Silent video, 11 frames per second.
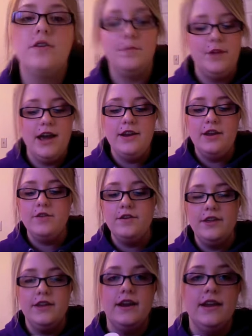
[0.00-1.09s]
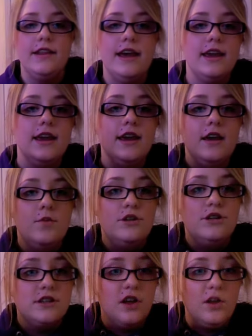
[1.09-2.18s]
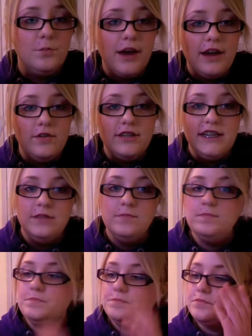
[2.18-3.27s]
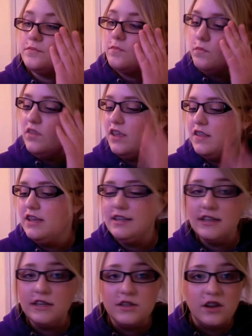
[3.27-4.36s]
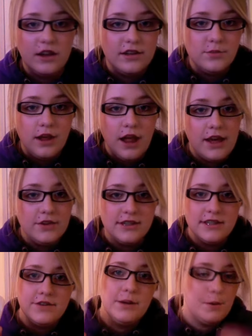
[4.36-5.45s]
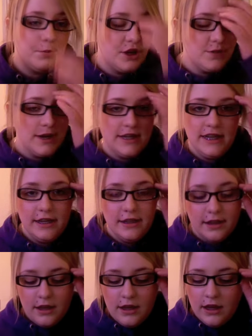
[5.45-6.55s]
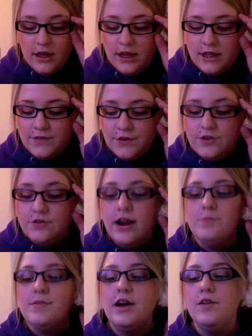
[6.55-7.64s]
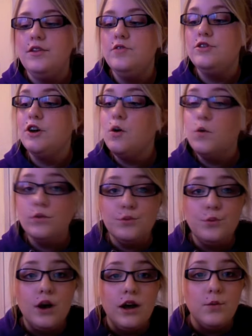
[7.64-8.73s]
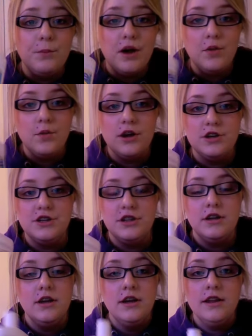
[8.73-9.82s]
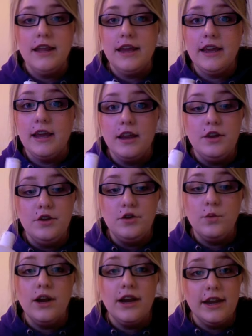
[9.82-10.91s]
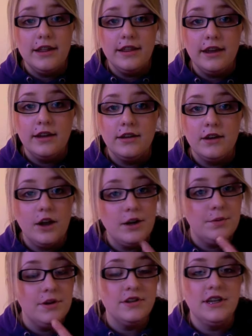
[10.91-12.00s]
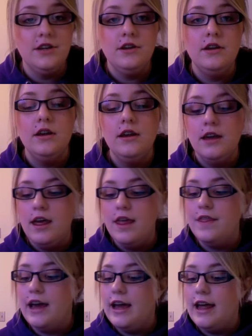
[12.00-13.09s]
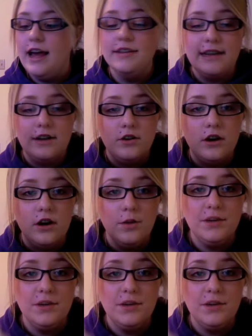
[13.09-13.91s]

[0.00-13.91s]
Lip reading: can buy another thing that I like, which is called Biotene. This is good as well. I use this every time I brush my teeth. It's for dry mouth. You don't want a mouthwash. Like, you don't want anything on your piercing that has alcohol,